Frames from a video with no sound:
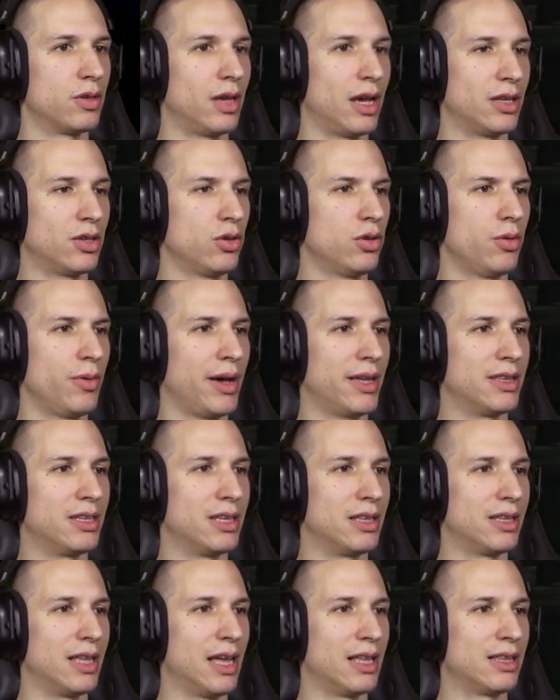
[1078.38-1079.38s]
I don't know why I
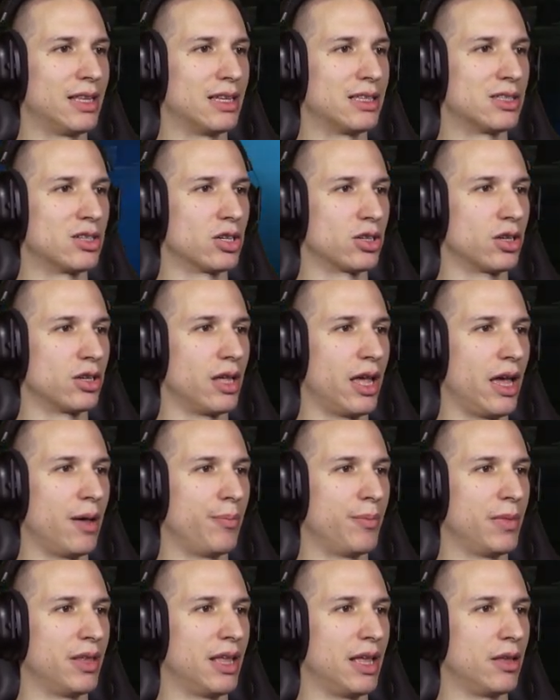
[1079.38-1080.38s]
did that. That's not gonna
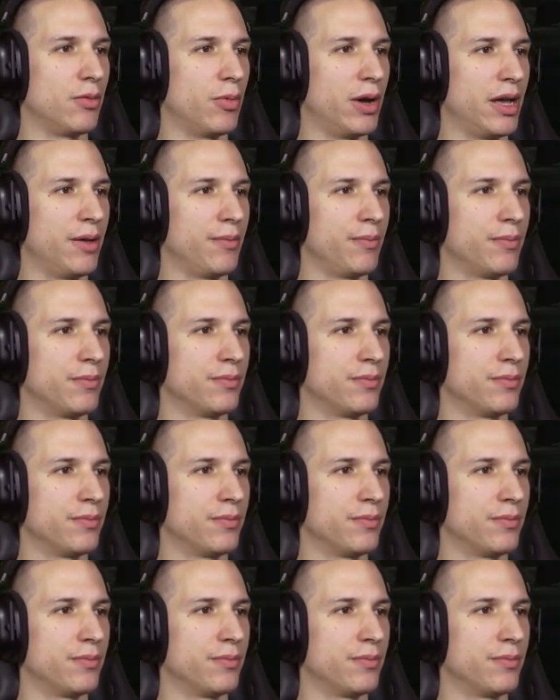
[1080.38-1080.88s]
help me in any way.